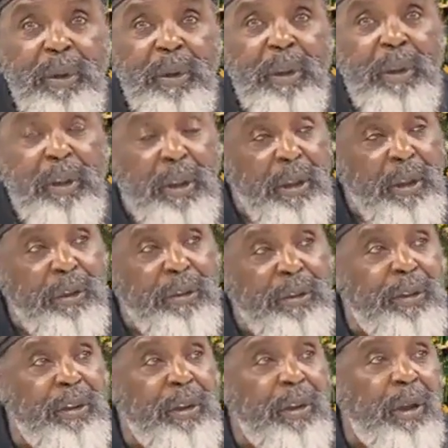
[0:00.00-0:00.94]
They
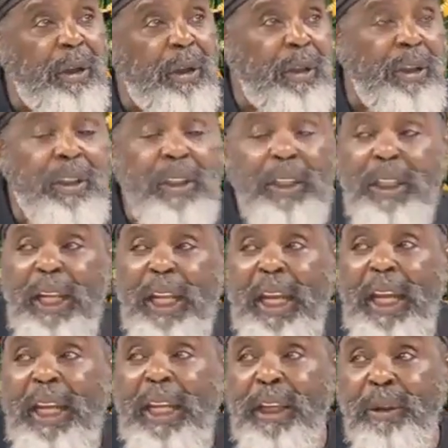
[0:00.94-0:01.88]
used to call it the
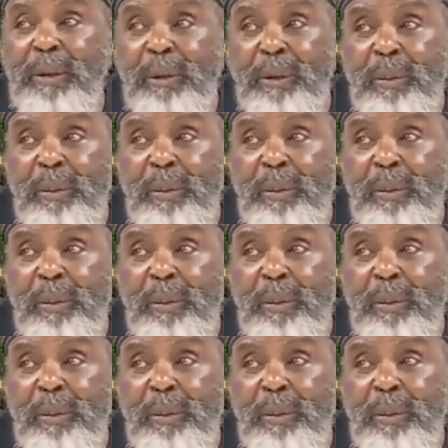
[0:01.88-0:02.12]
dying room,